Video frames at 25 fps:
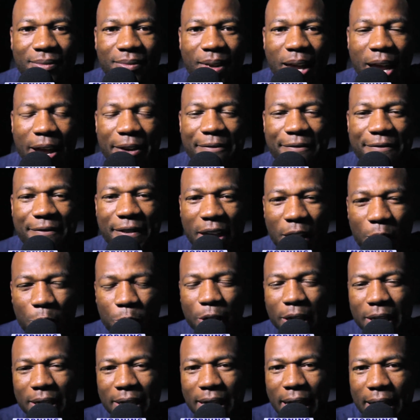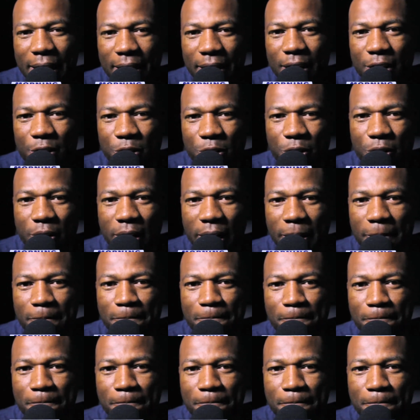I failed at that yesterday,
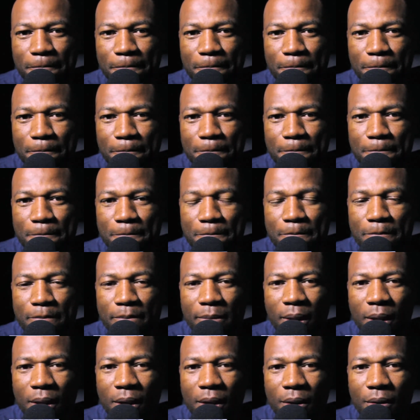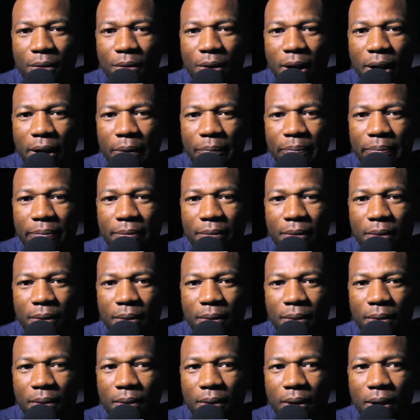right?
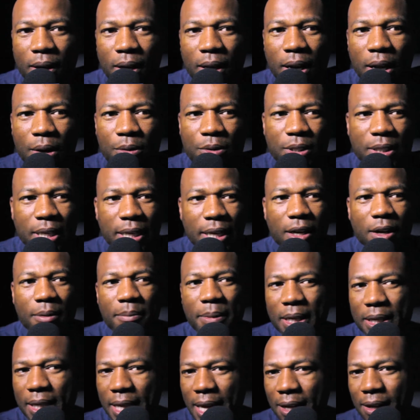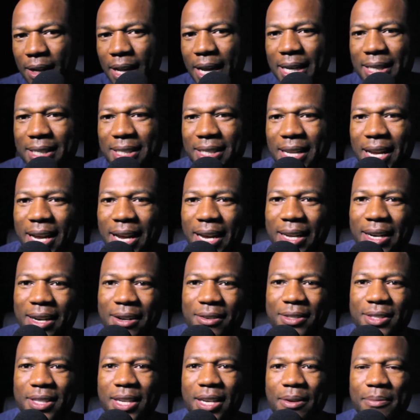And I was thinking about that last night, and I
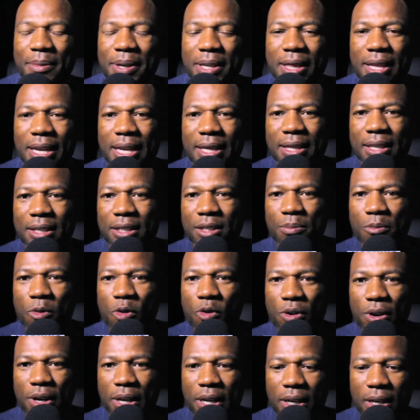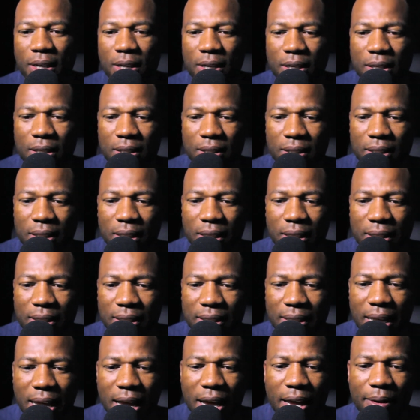was thinking about that this morning, and
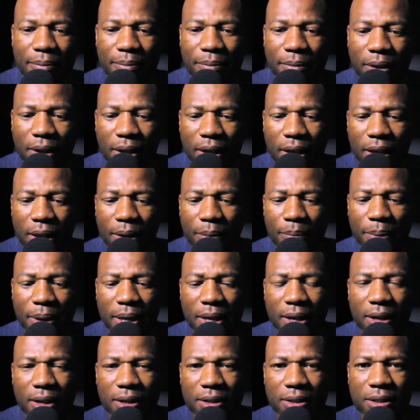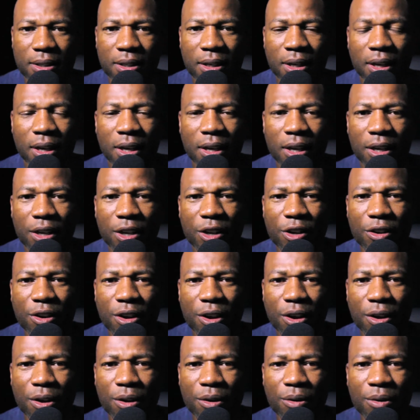it's not because,
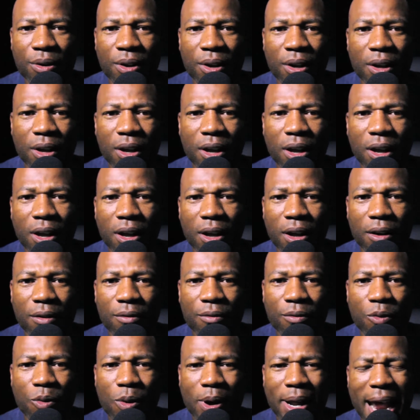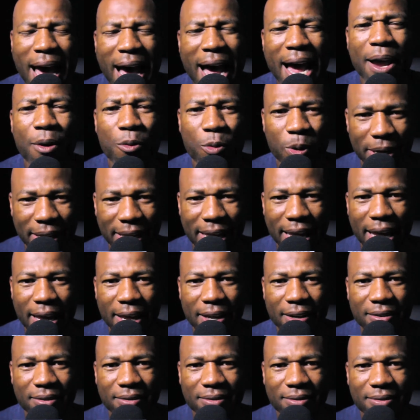of what I would
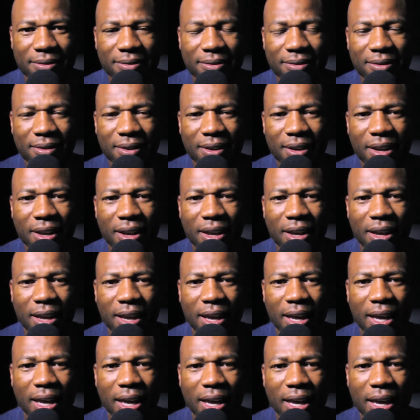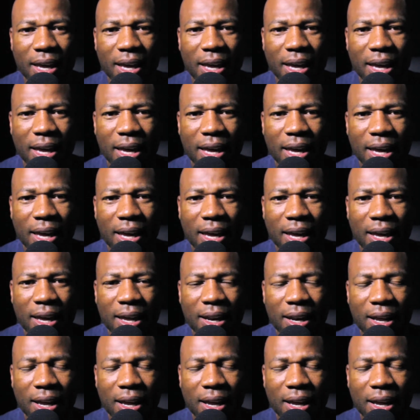gain. And